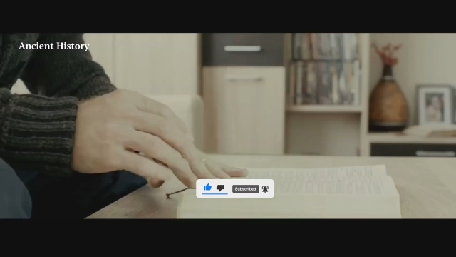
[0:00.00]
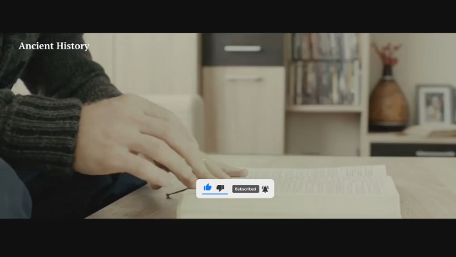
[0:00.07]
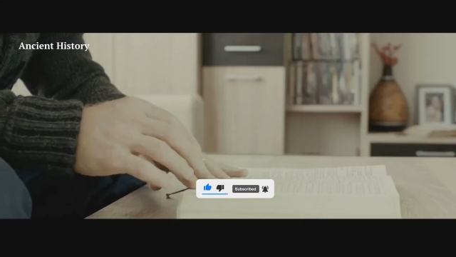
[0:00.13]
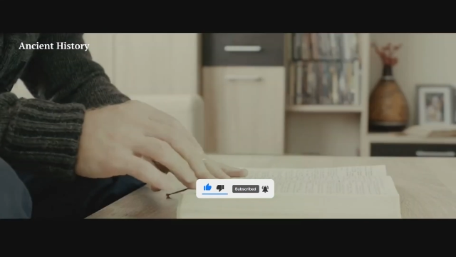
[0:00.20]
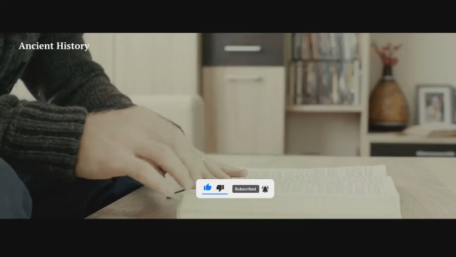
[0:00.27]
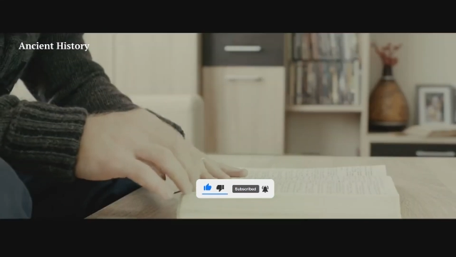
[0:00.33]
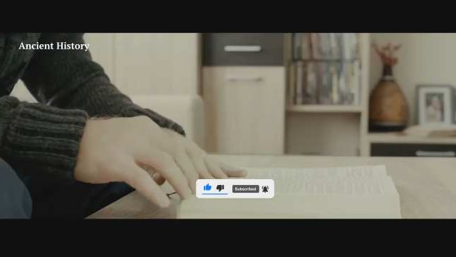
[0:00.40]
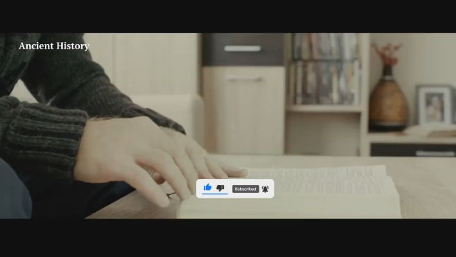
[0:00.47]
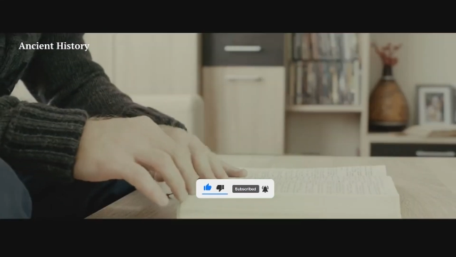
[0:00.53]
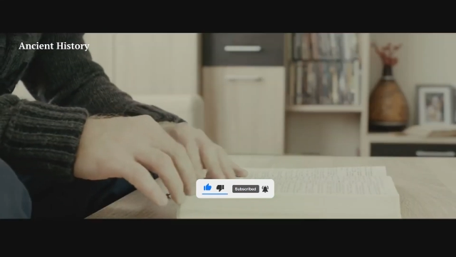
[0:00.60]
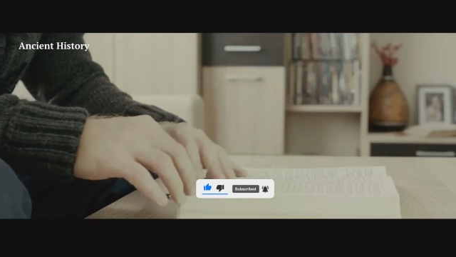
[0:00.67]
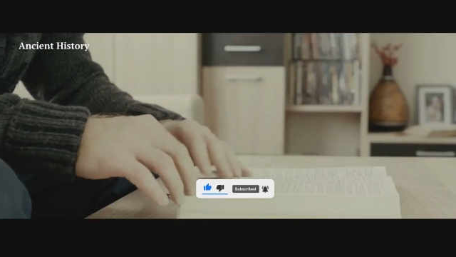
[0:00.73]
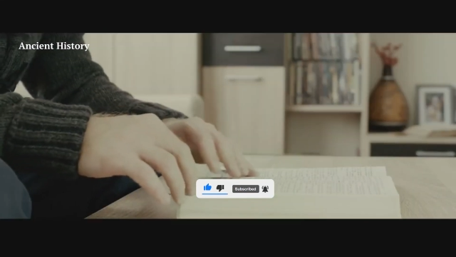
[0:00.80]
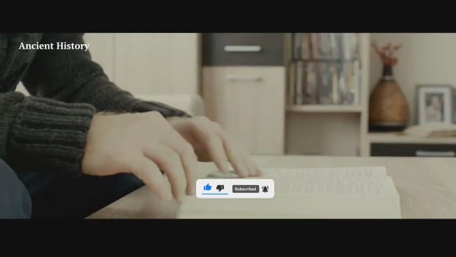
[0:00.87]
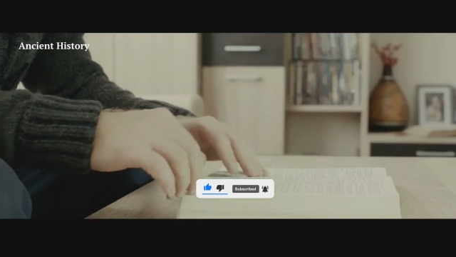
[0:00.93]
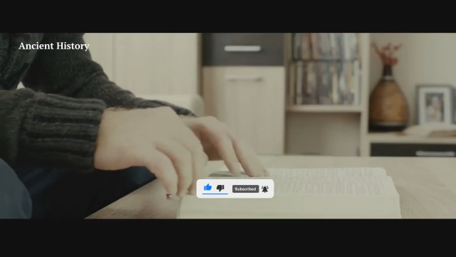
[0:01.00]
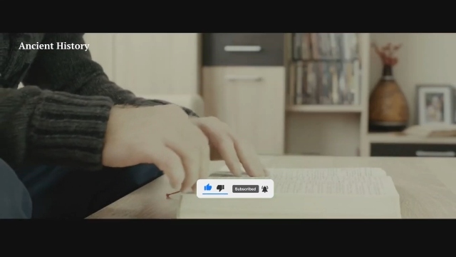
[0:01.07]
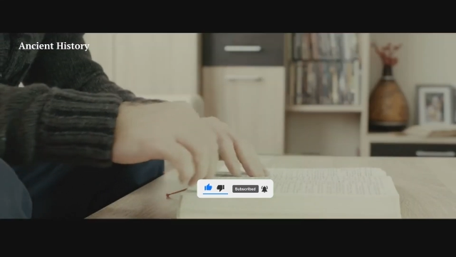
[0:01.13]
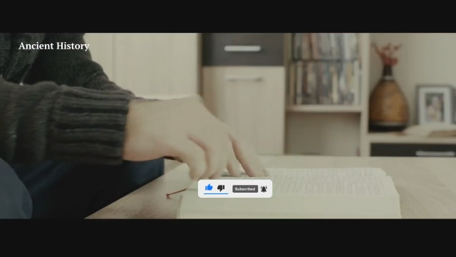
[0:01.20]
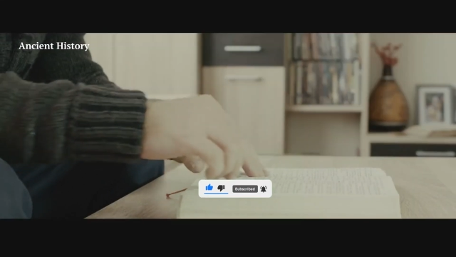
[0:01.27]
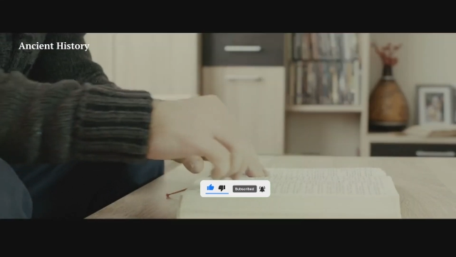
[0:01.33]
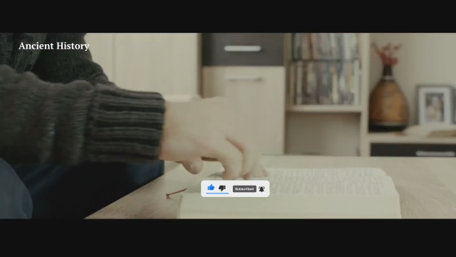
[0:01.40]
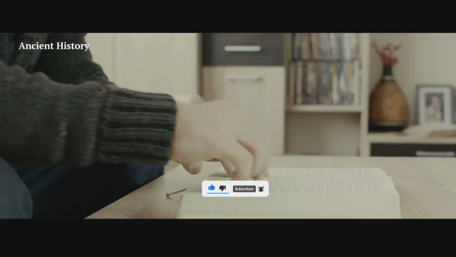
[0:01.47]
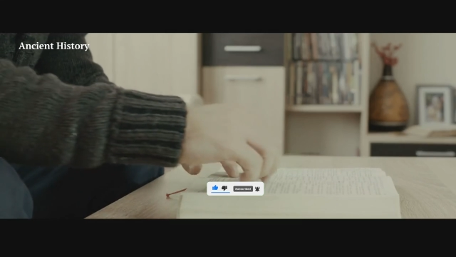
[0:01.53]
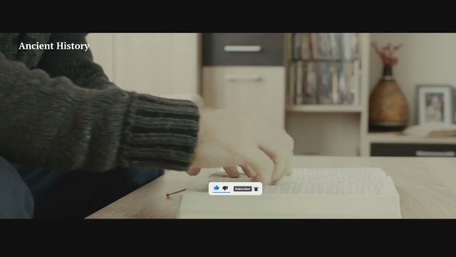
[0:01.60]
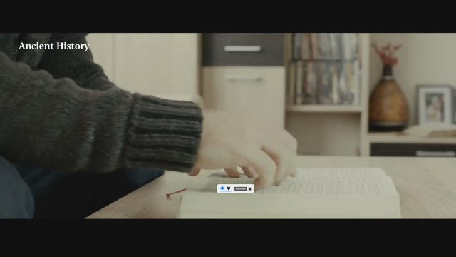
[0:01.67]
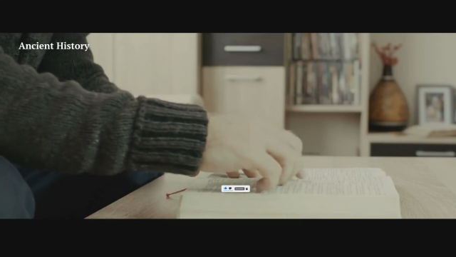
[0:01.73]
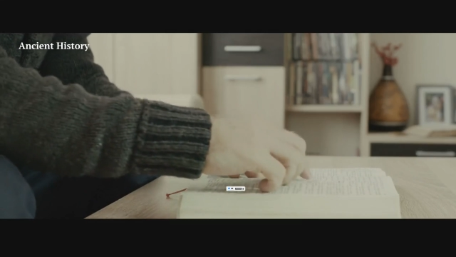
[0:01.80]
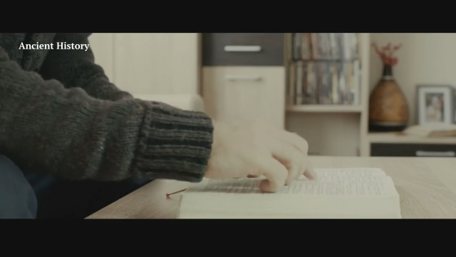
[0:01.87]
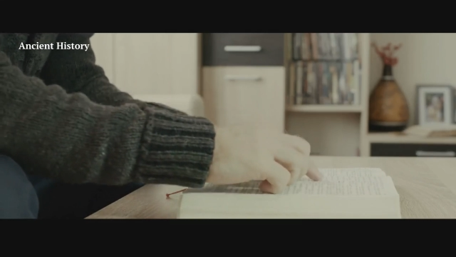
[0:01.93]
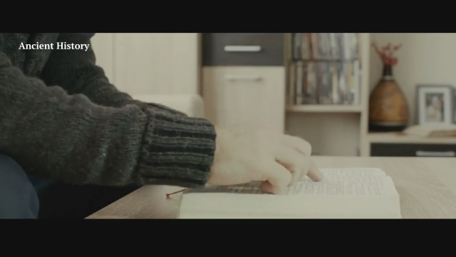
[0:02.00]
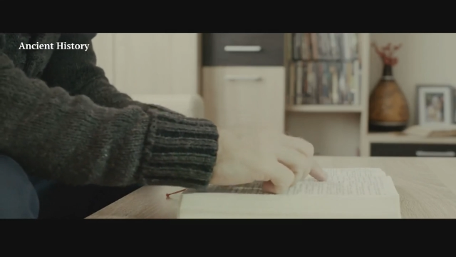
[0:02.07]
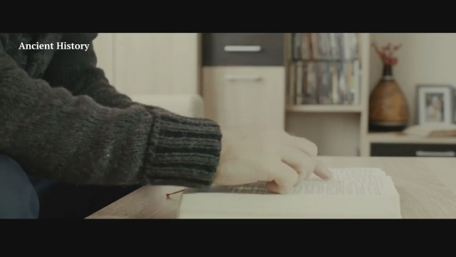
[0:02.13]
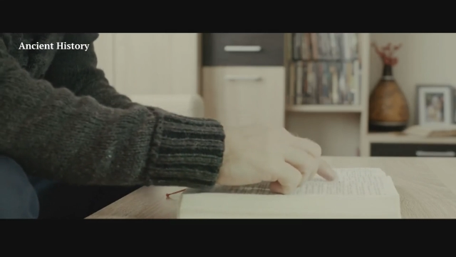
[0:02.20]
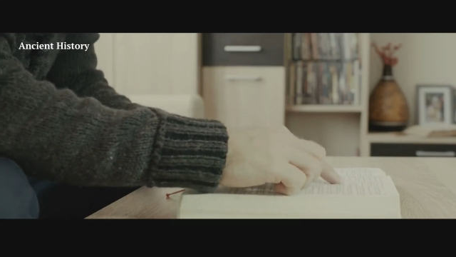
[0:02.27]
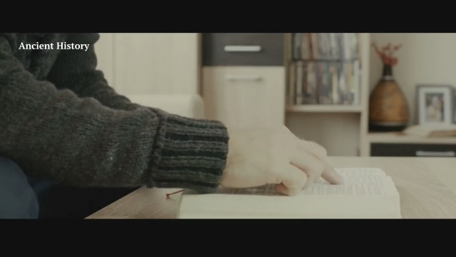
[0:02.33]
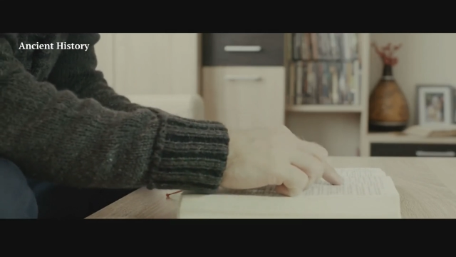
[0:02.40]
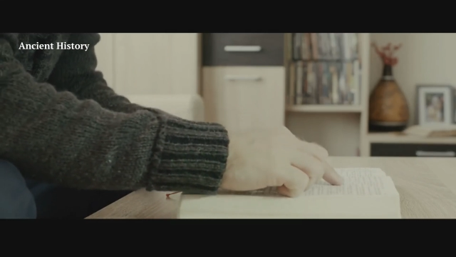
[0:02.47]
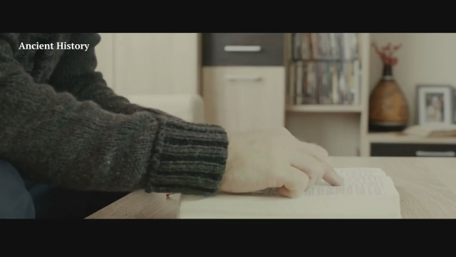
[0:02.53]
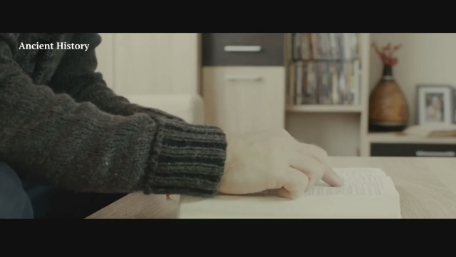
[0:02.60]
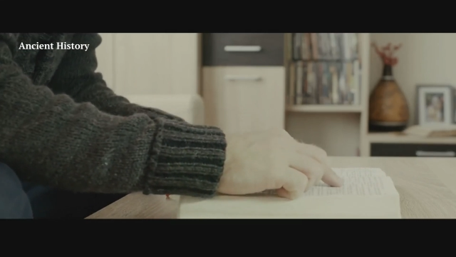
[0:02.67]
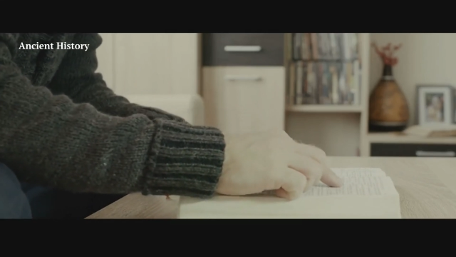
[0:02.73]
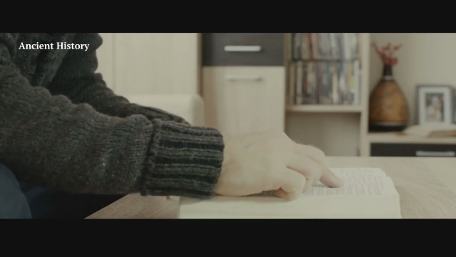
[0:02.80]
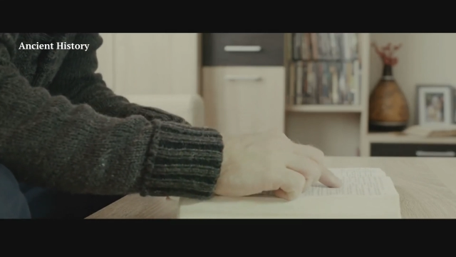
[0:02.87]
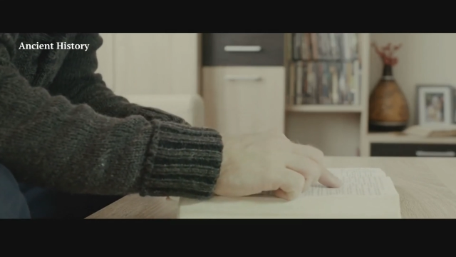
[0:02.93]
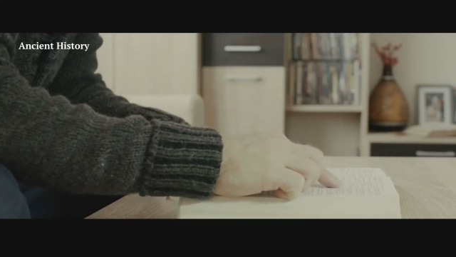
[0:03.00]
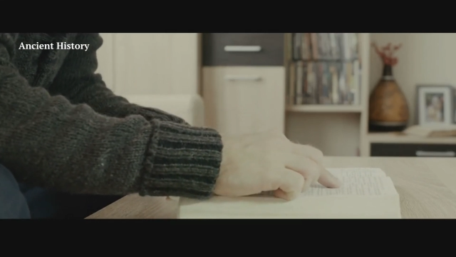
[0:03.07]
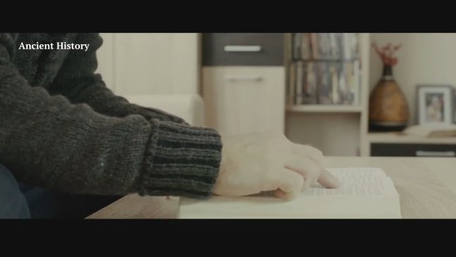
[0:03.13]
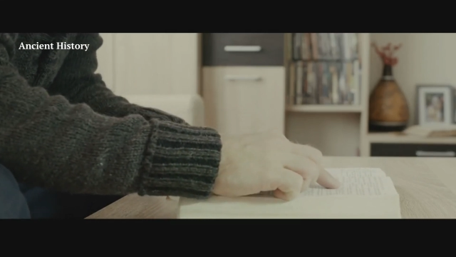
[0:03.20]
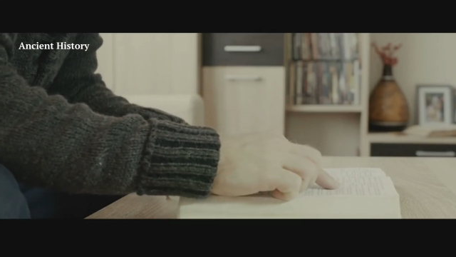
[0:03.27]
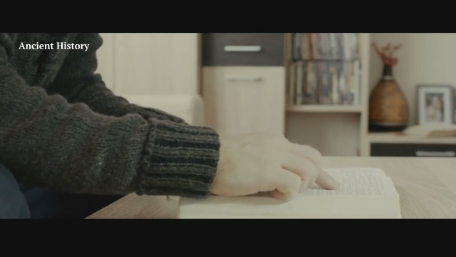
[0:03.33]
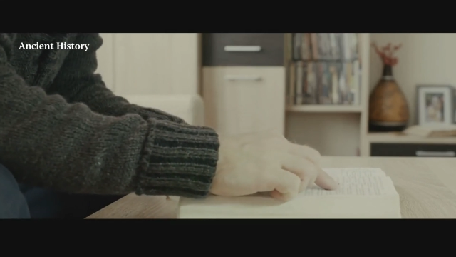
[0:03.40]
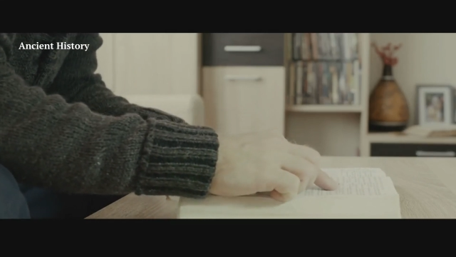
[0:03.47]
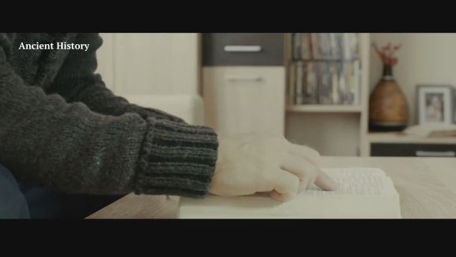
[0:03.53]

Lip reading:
(no speaker visible)